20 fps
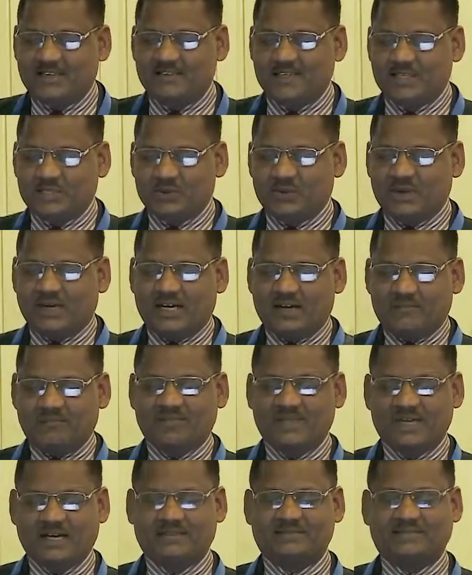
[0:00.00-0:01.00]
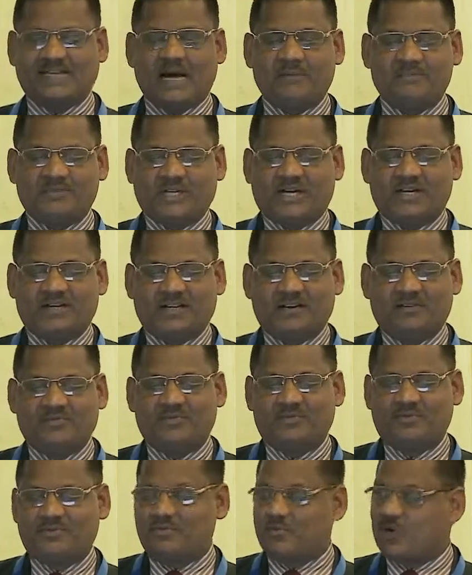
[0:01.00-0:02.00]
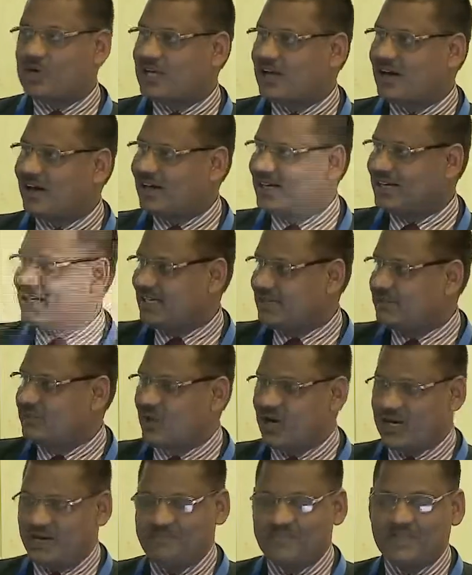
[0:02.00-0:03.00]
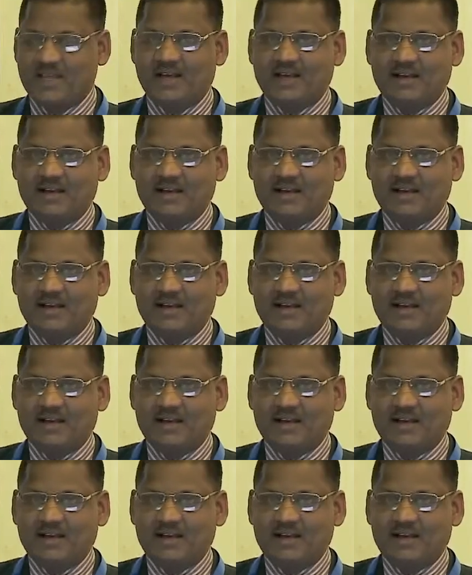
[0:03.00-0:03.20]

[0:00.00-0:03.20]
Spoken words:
giving you a snapshot of what all it involved.